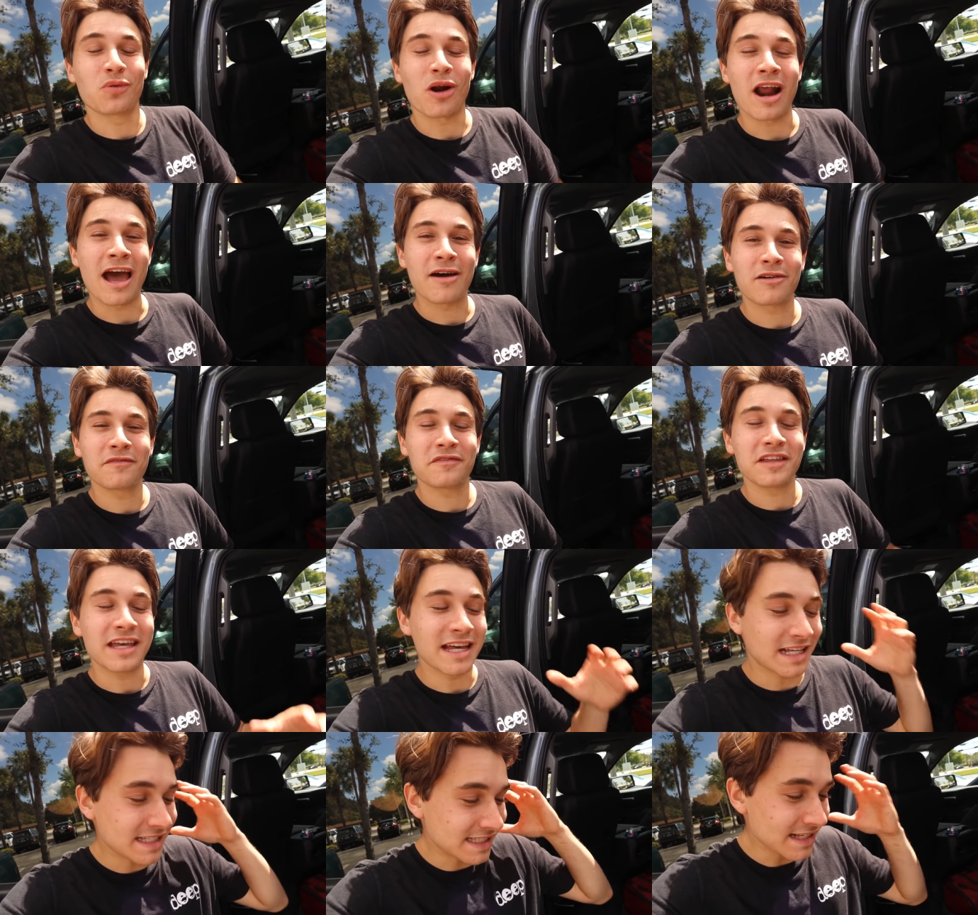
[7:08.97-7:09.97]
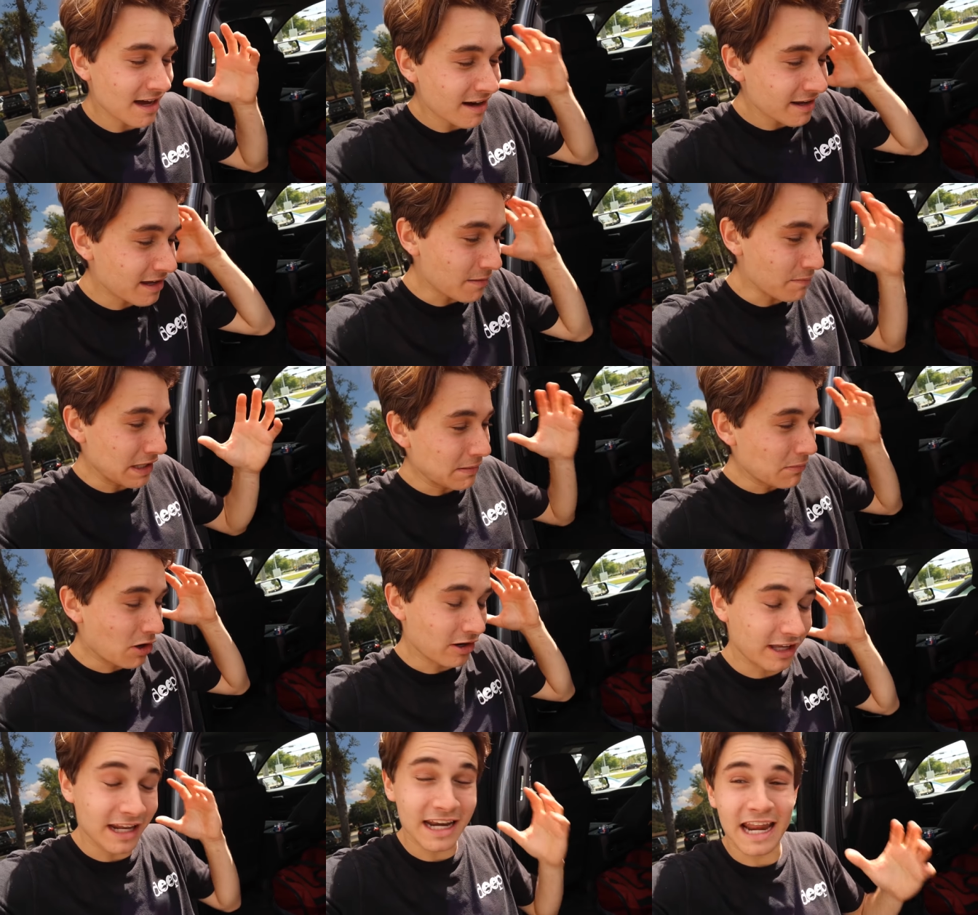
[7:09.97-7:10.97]
we're out of the exotic meat
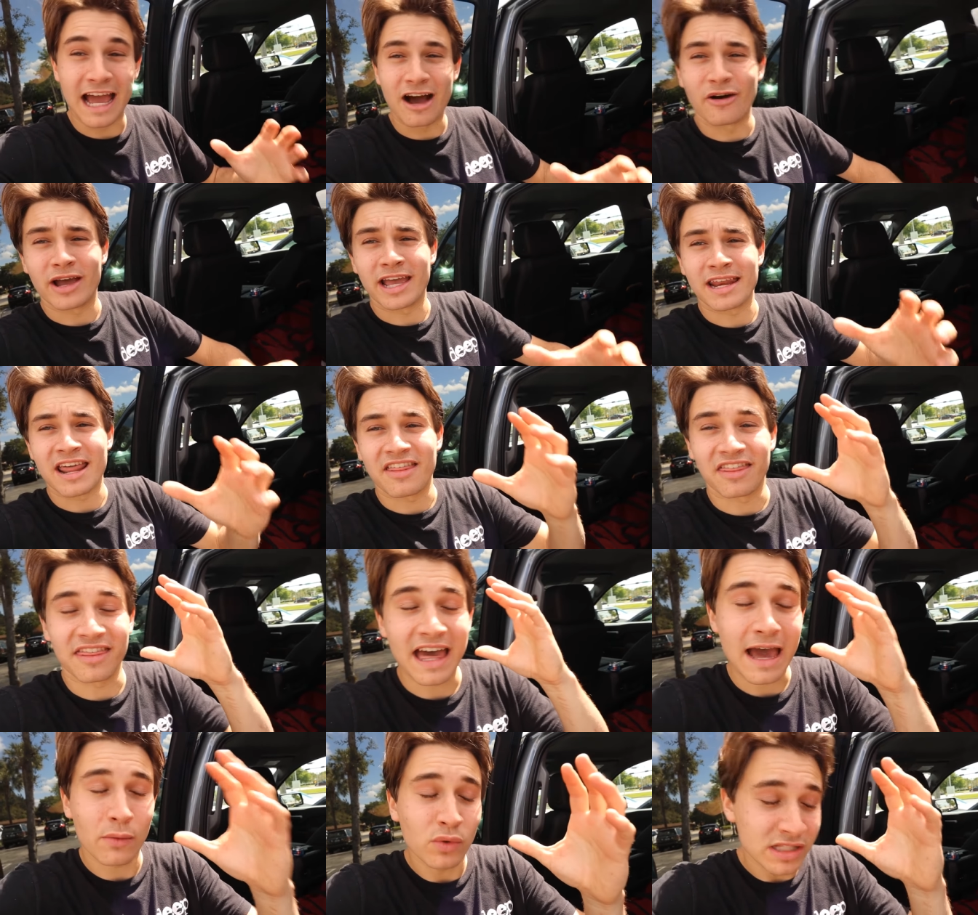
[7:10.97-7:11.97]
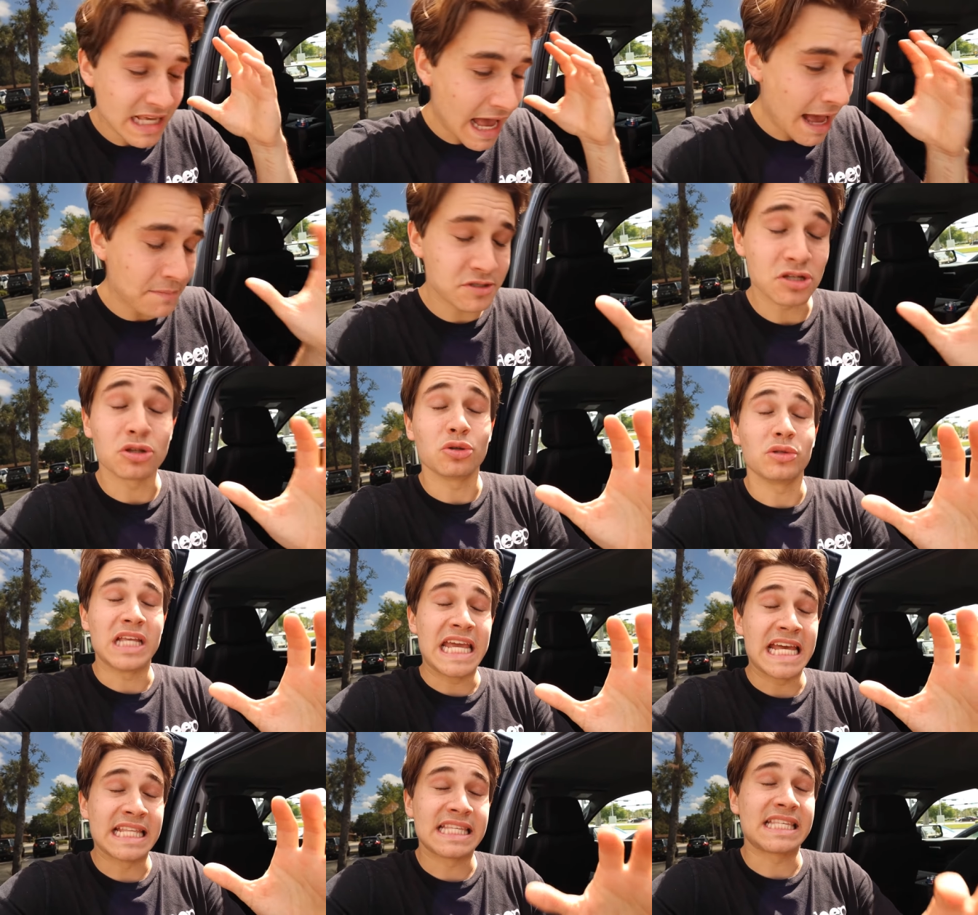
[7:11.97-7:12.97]
market now, and that was
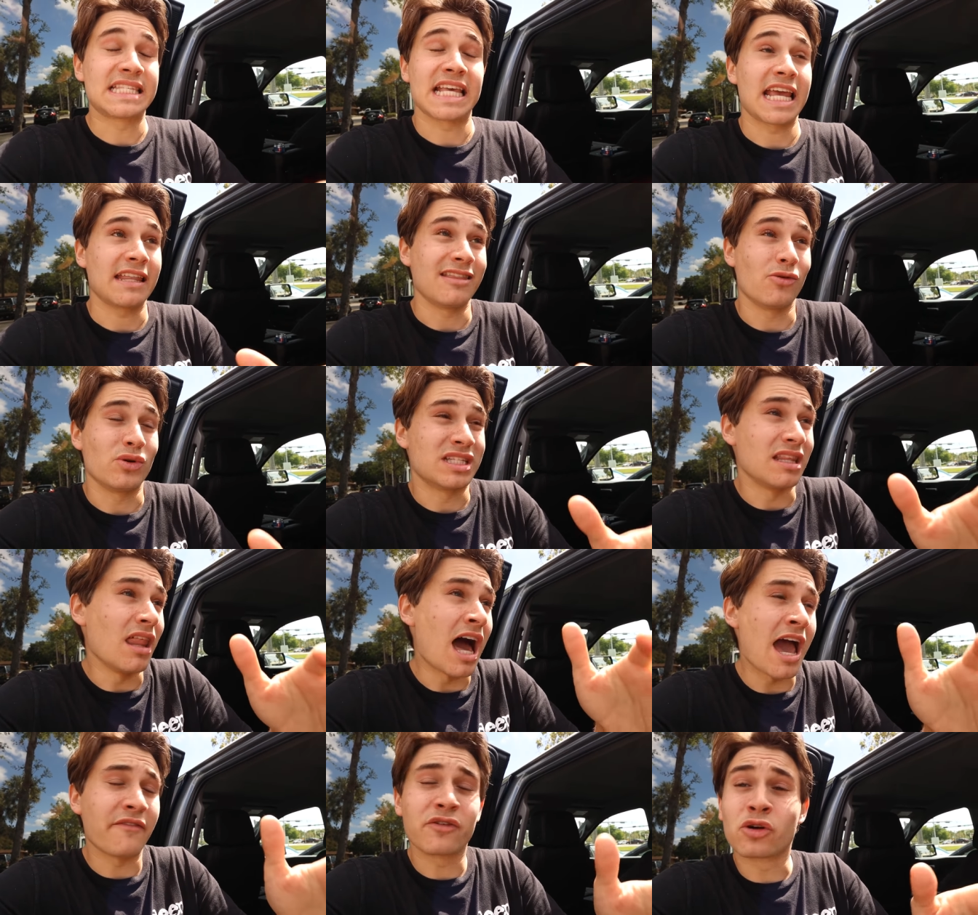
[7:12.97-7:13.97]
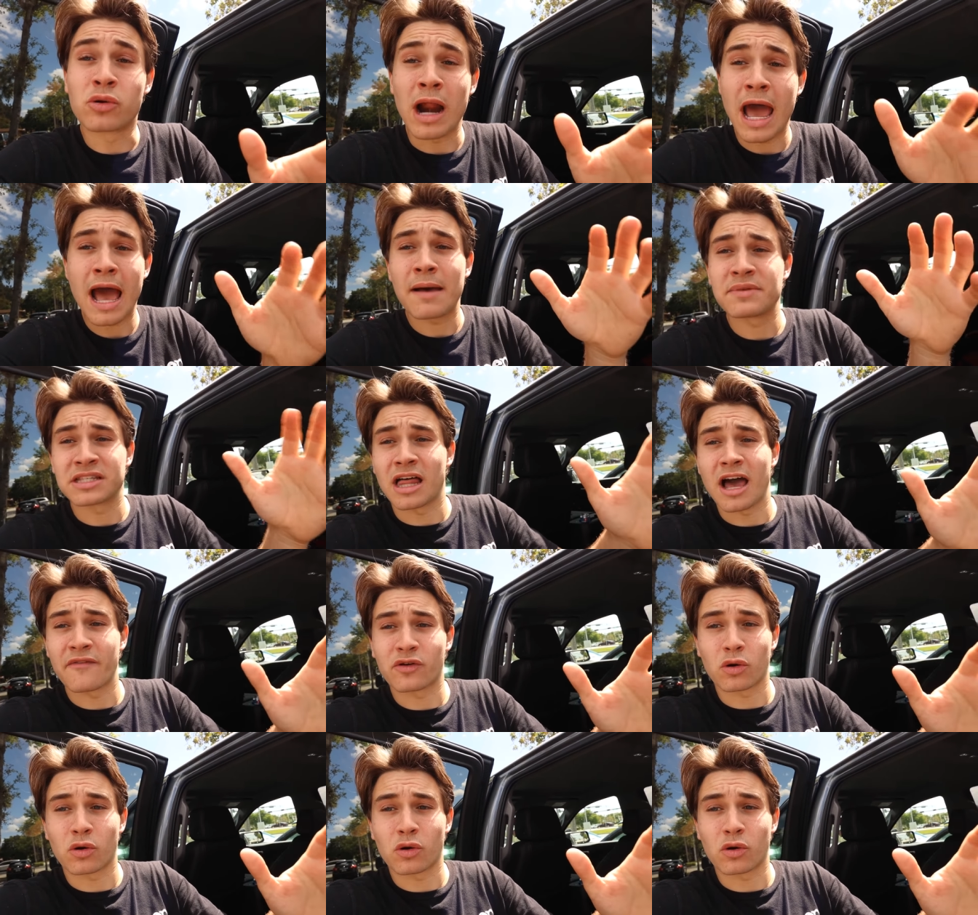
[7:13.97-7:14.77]
absolutely insane. There was live crabs, live